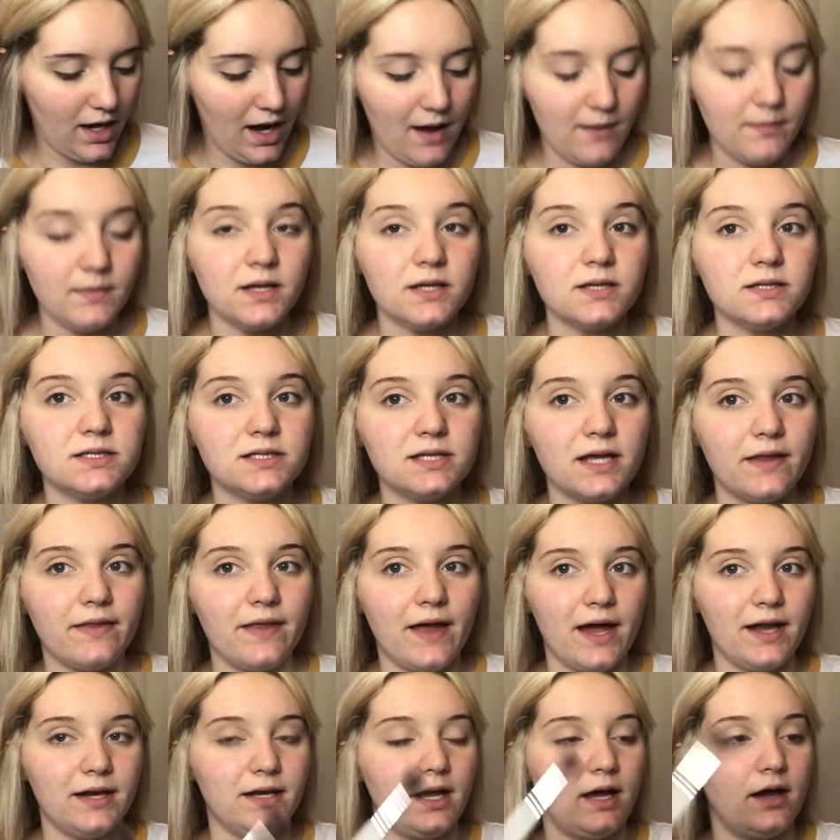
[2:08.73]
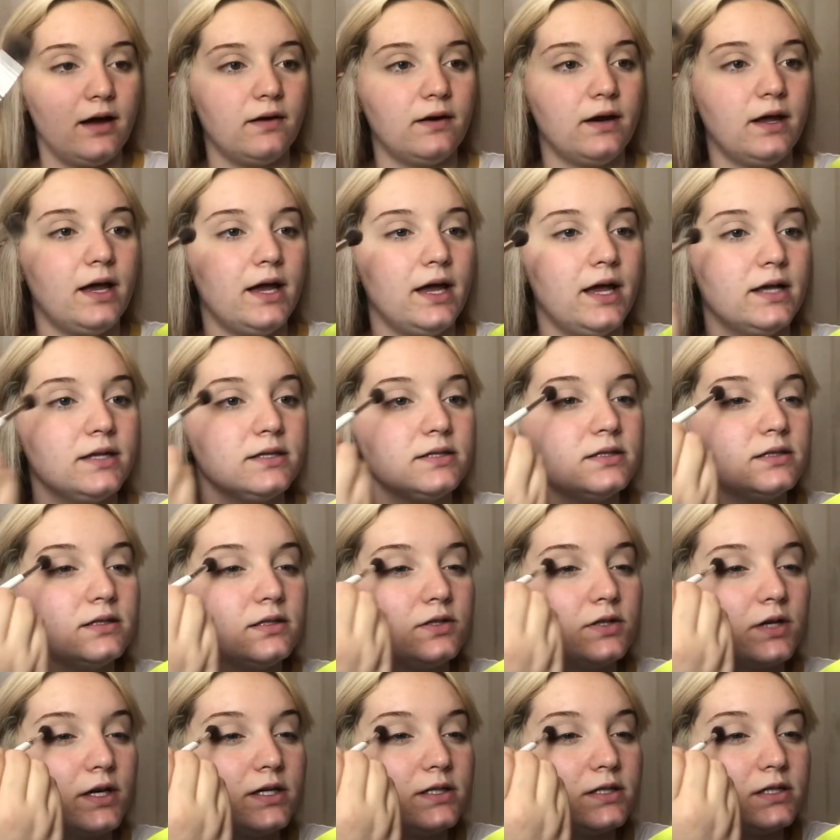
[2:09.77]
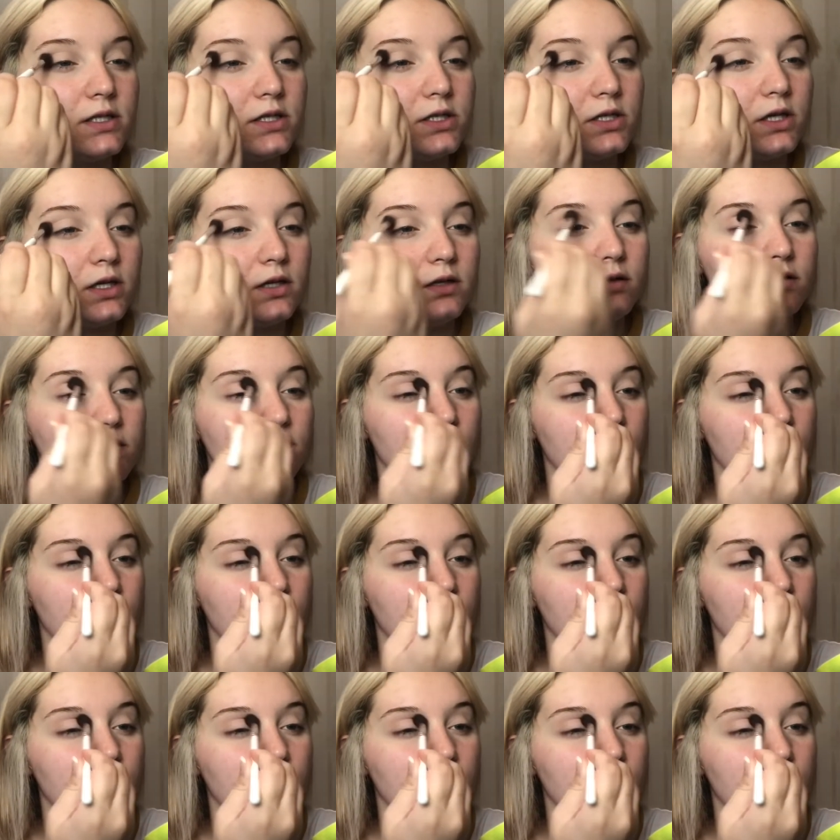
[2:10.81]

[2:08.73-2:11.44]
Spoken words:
I'm going to set that down as the transition.